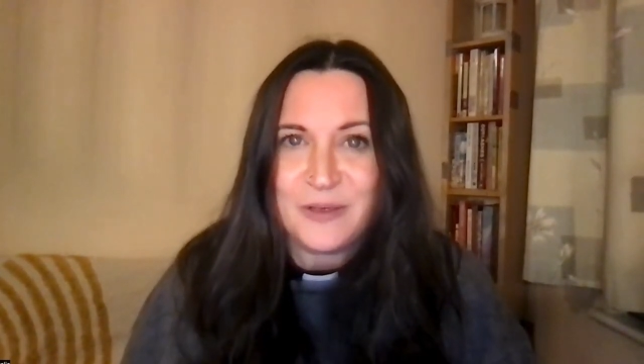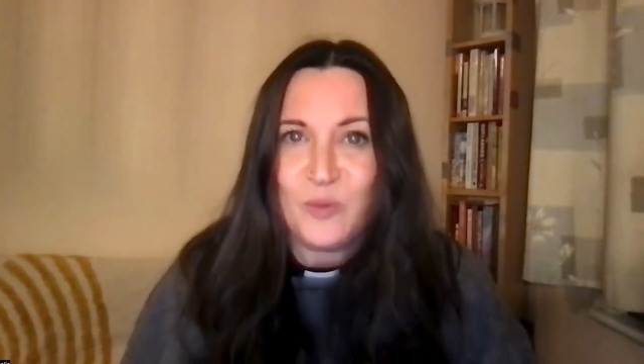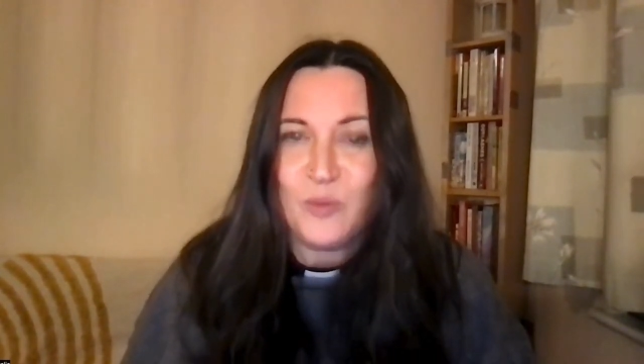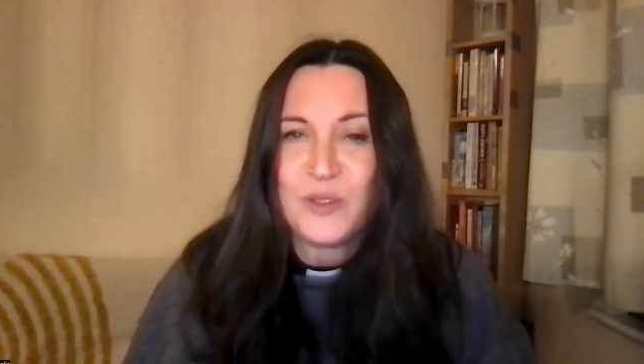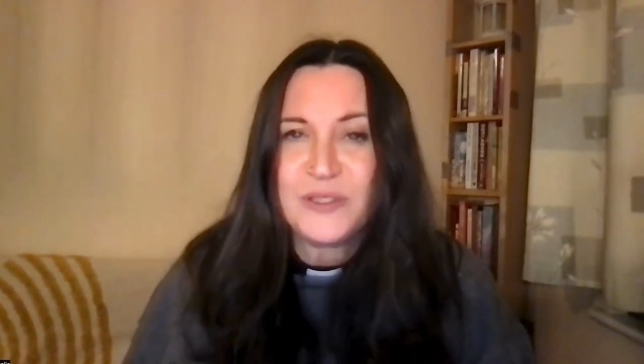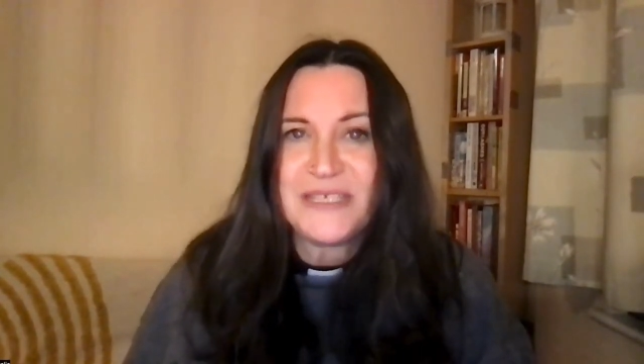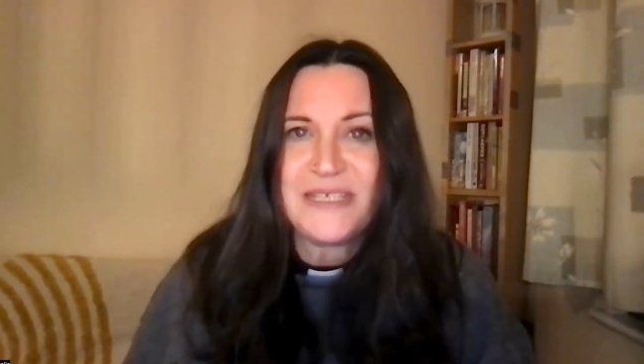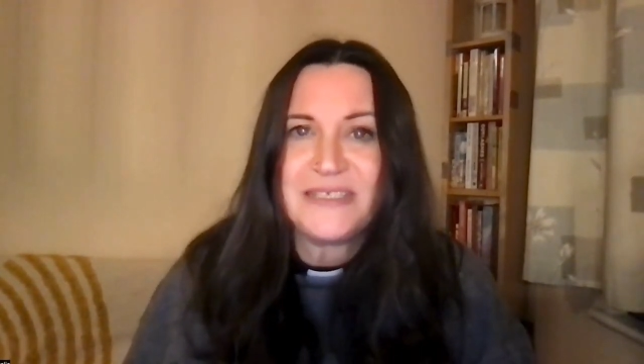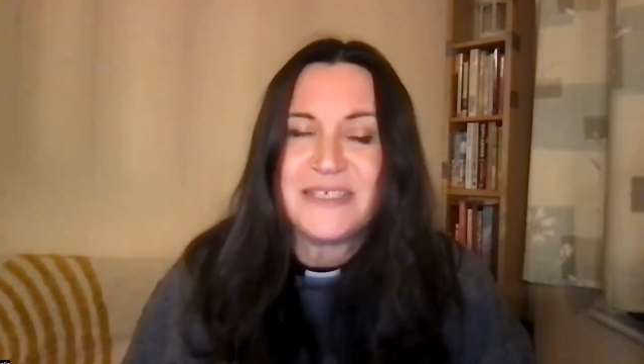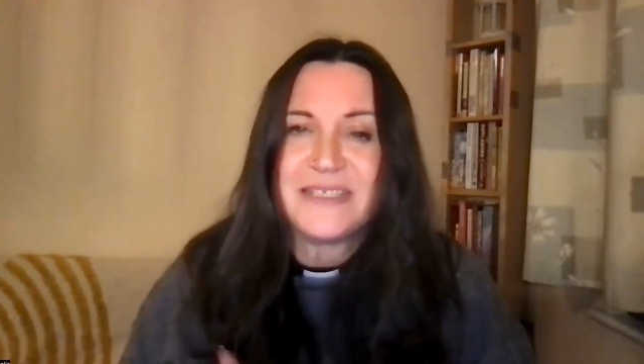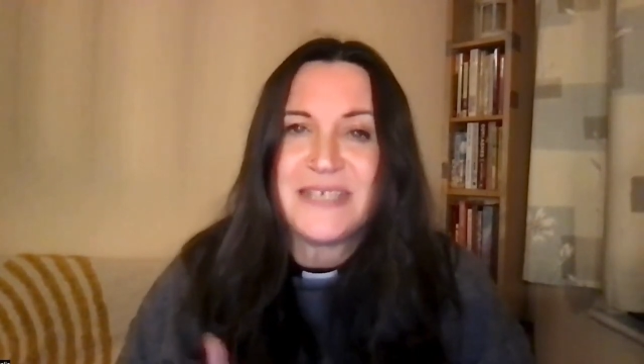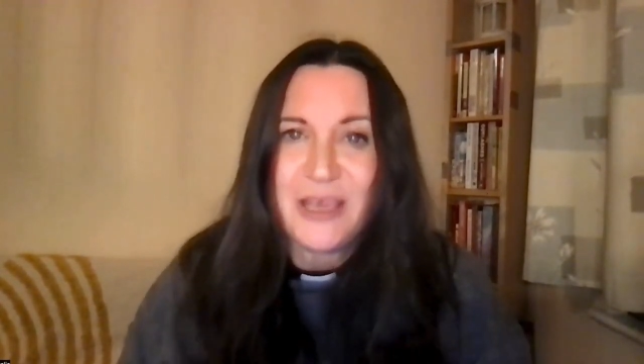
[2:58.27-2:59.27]
wanting
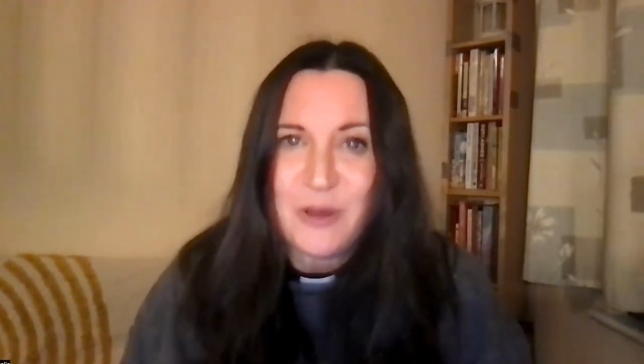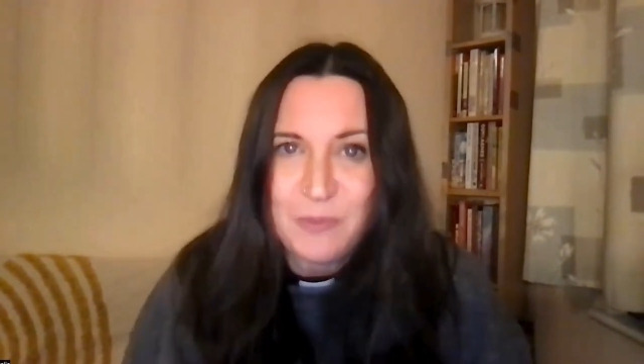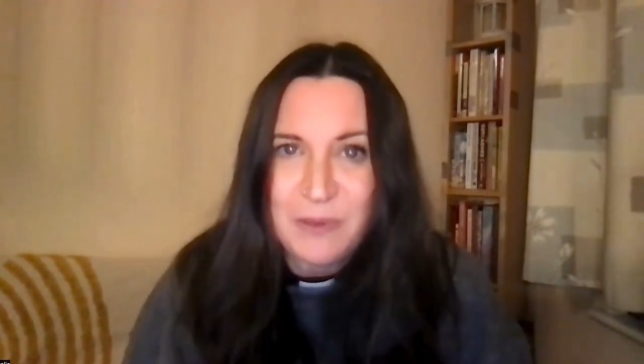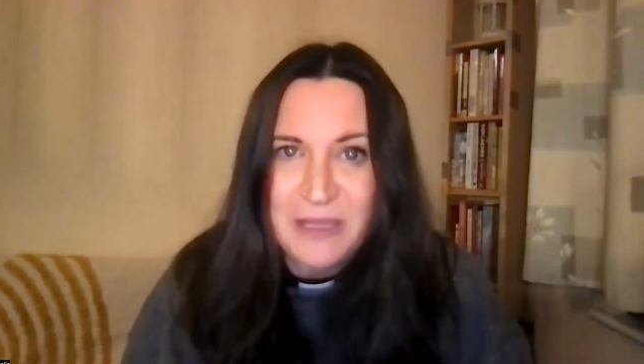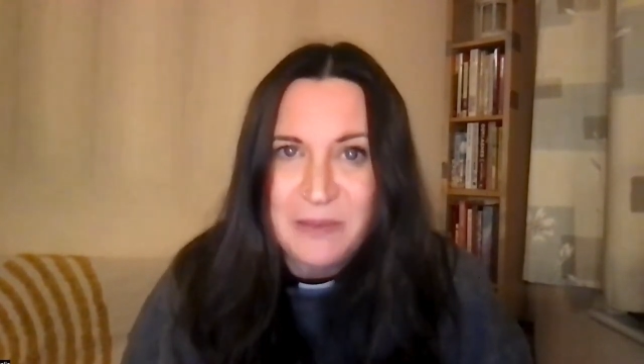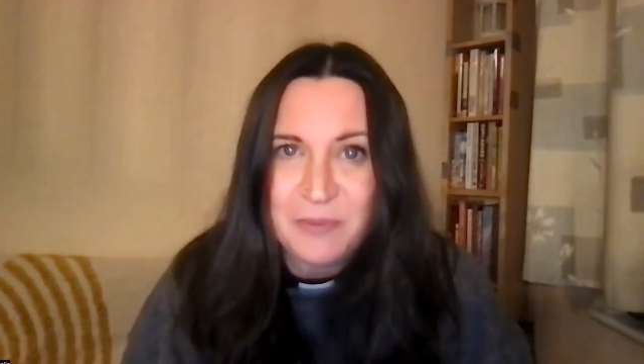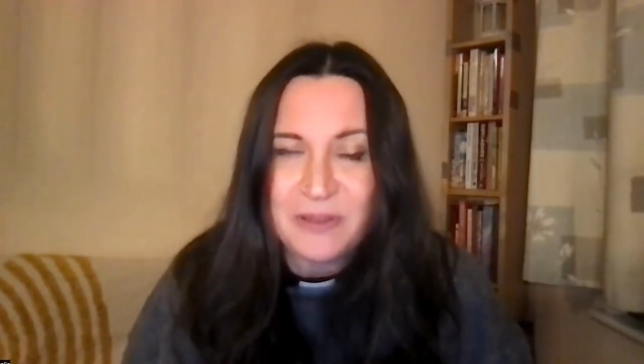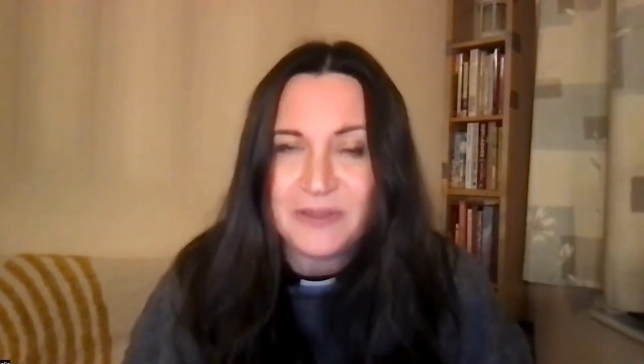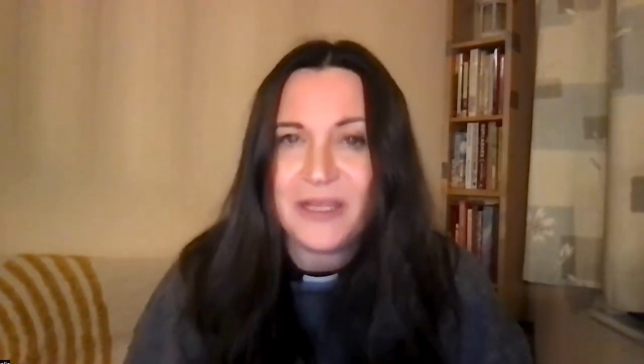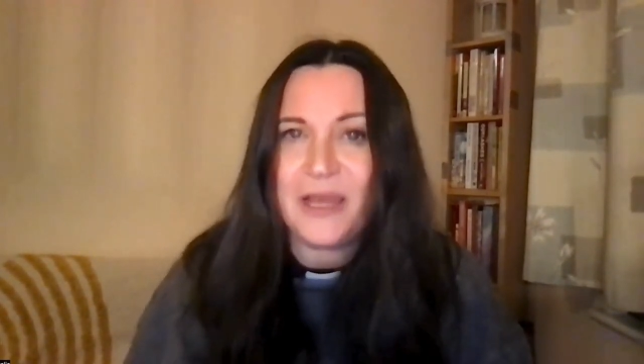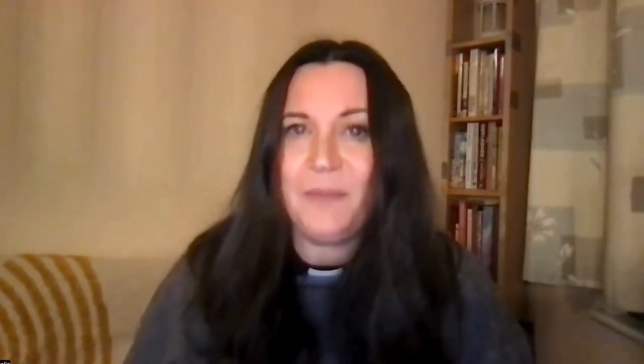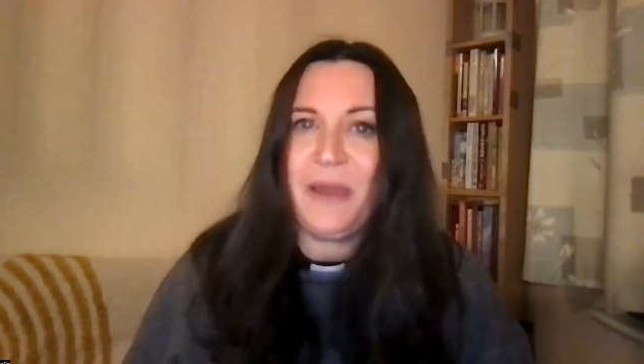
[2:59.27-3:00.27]
to tell
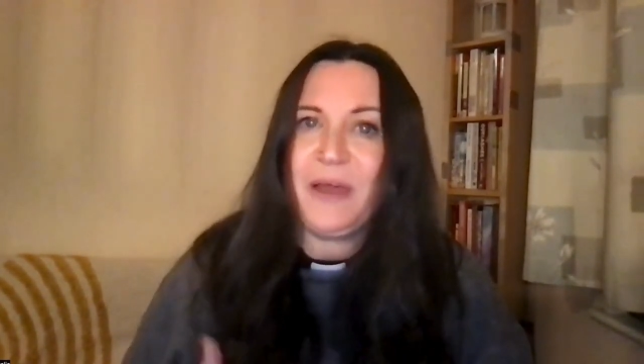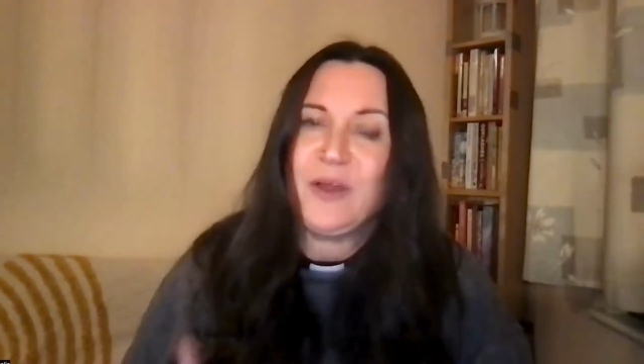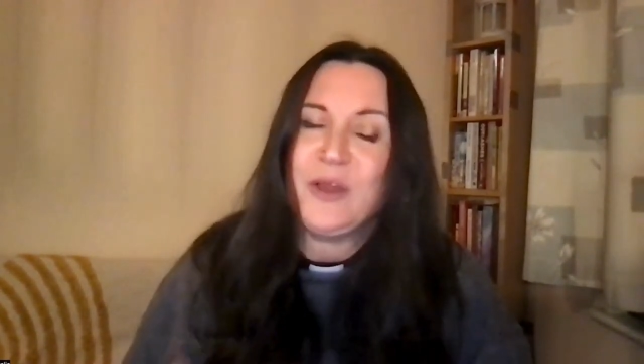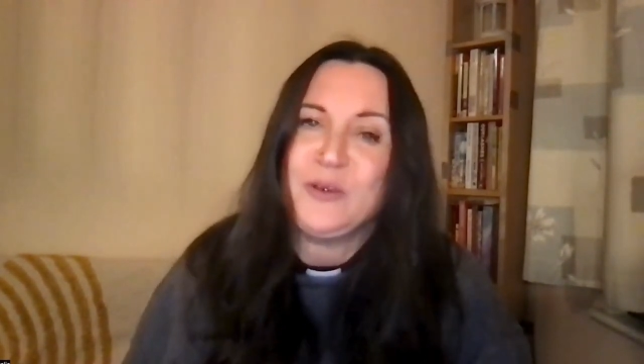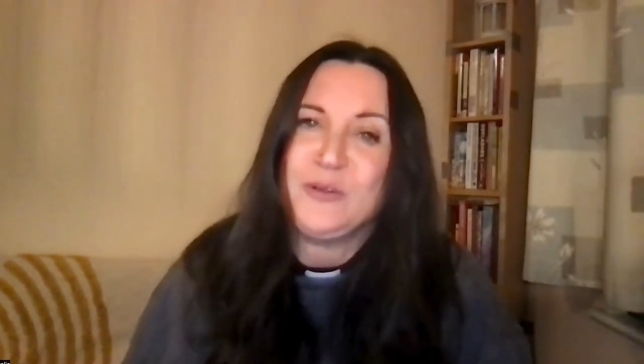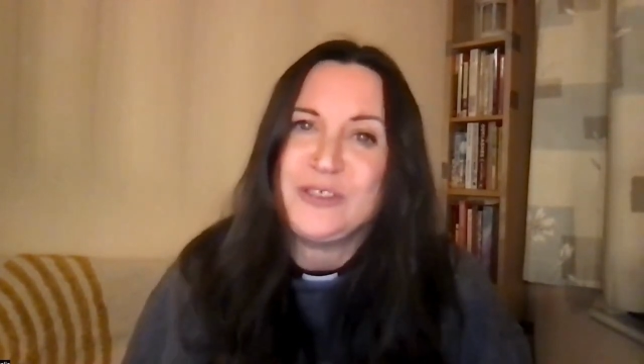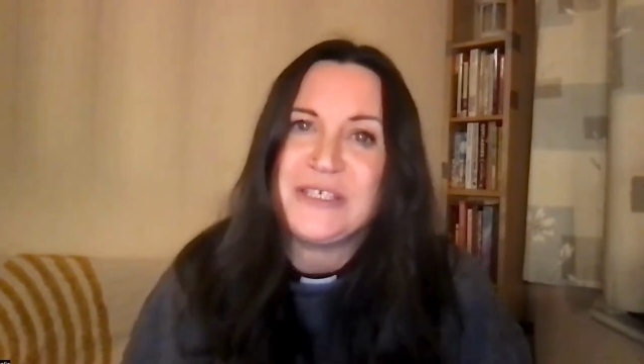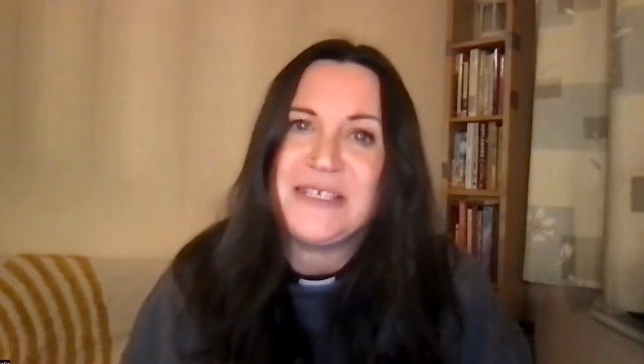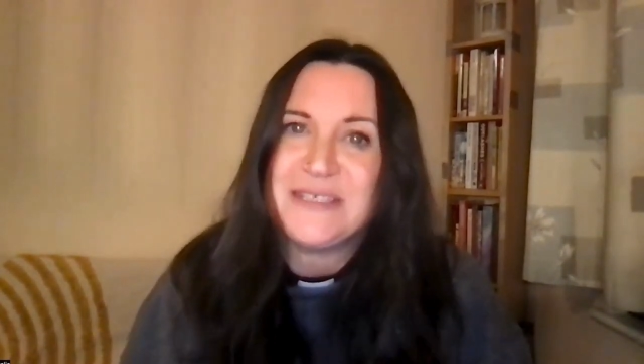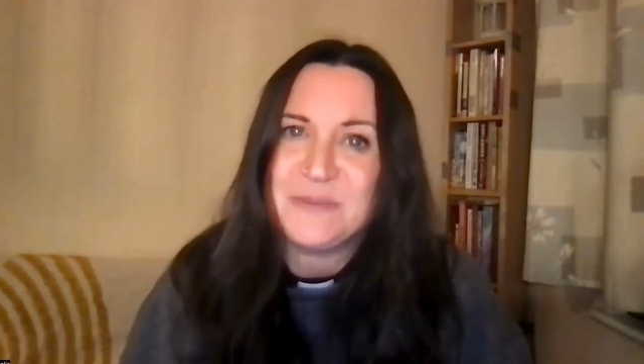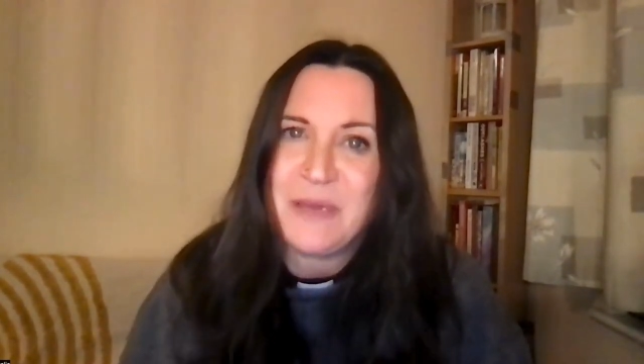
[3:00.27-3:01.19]
people about who she's